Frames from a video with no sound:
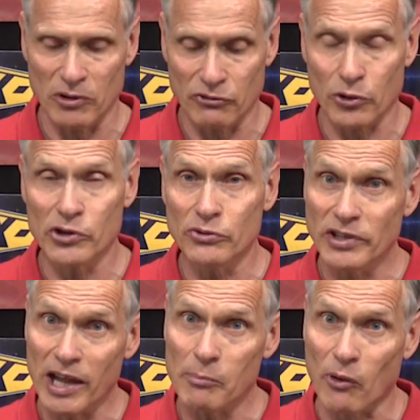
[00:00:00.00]
before you
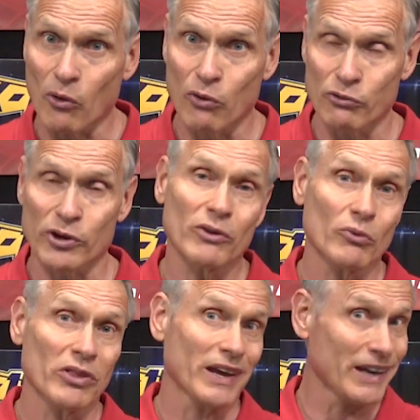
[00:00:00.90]
tape over it
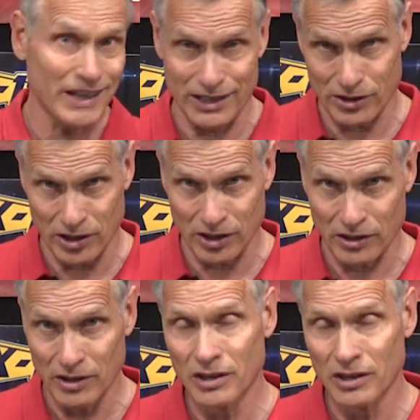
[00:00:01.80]
with anything,